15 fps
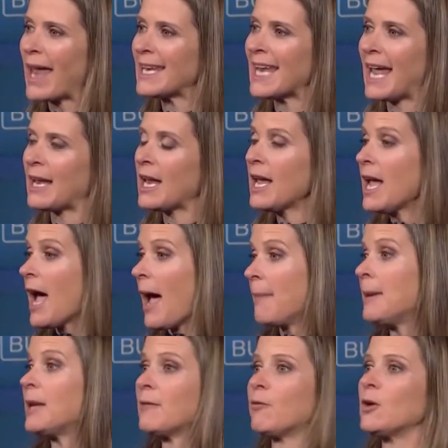And I
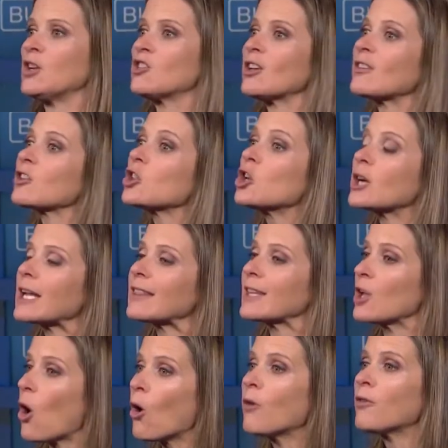mean, if we just look at
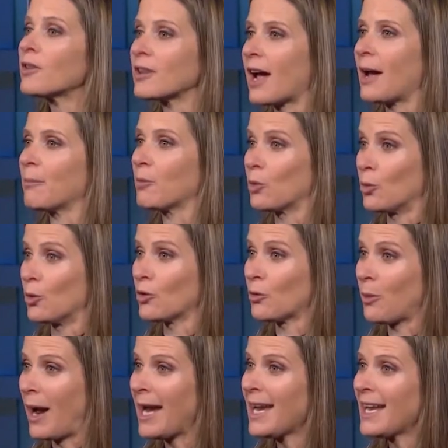the overtime
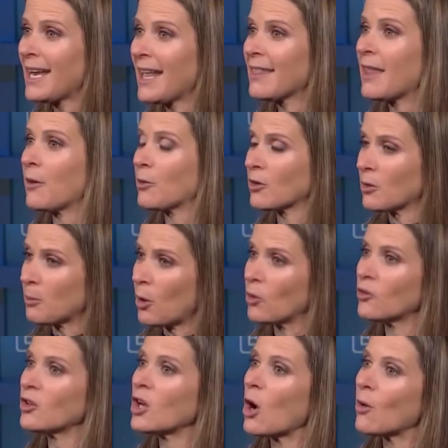rules, right? They were
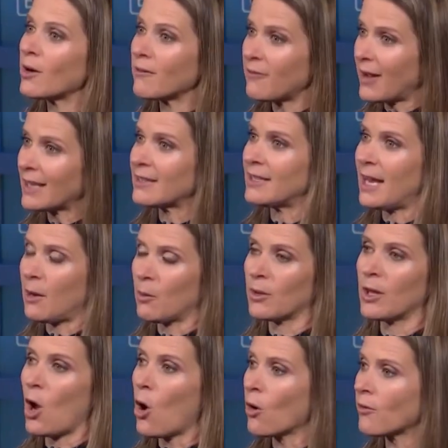supposed to go in effect today
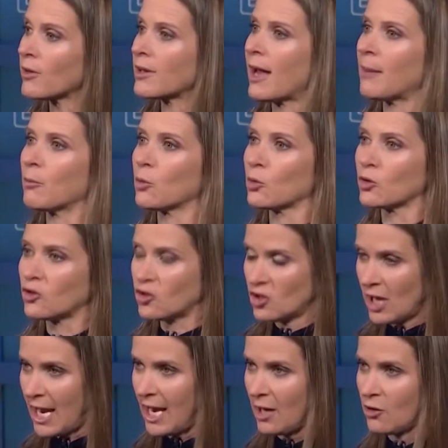where the overtime rules
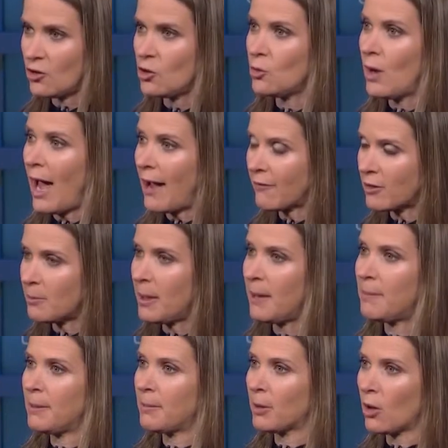changed. You'd have to
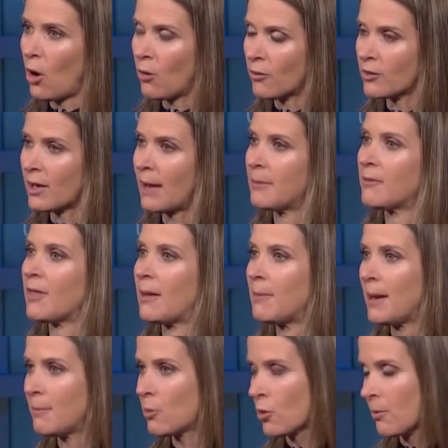people overtime if they
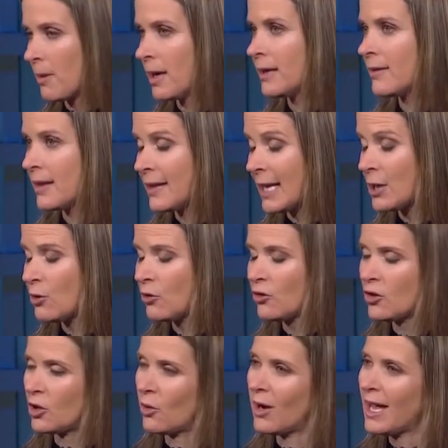made more money than they
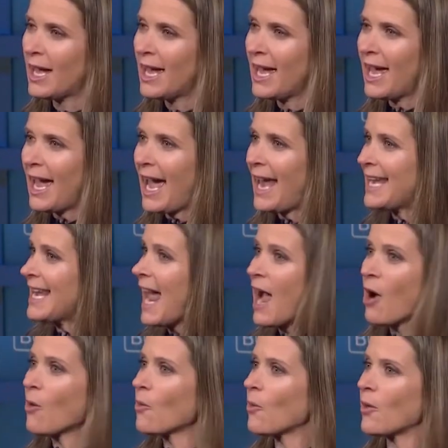used to. And
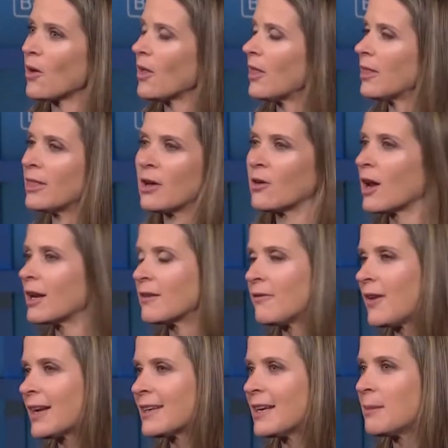now they're not in
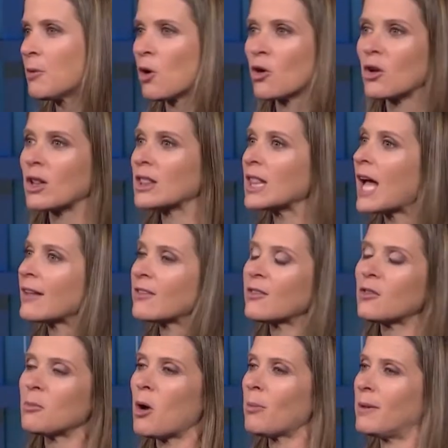effect anymore. Lots
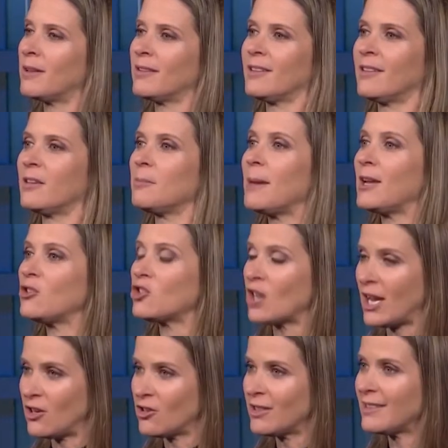of small businesses made
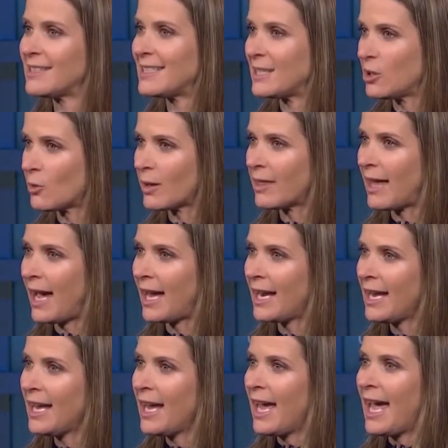changes to deal with that.
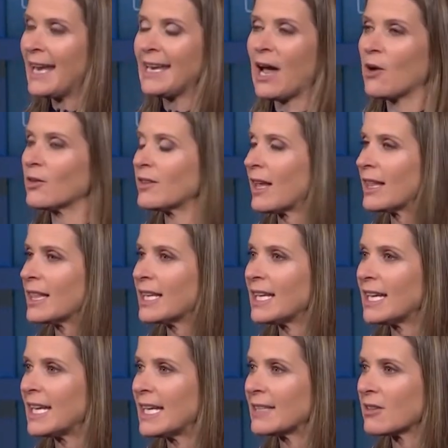And now
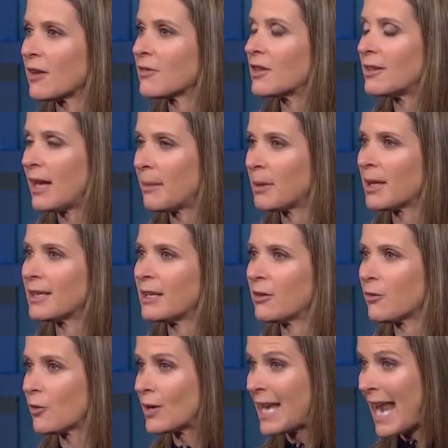suddenly it's off the table, at
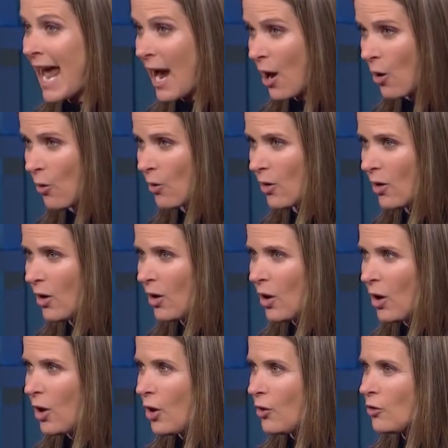least for now.
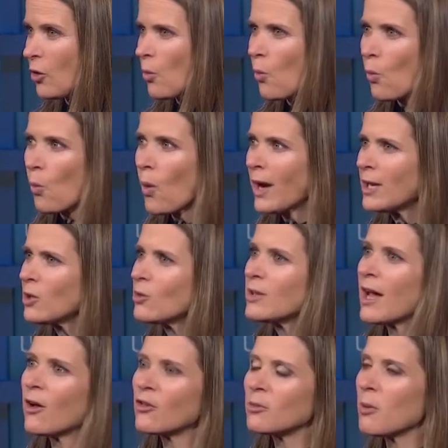So what do you
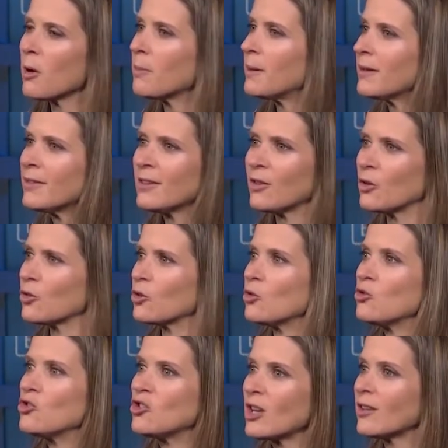tell small business owners
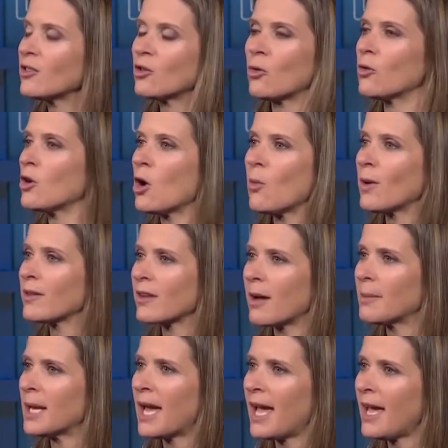who just don't know what's
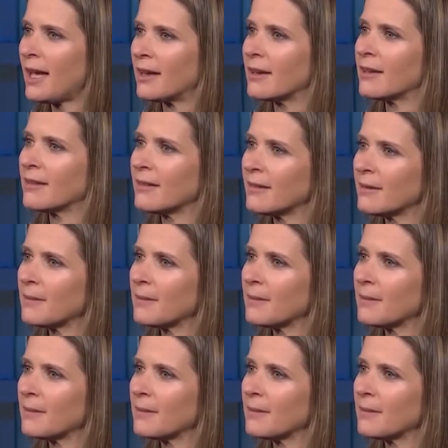coming ahead?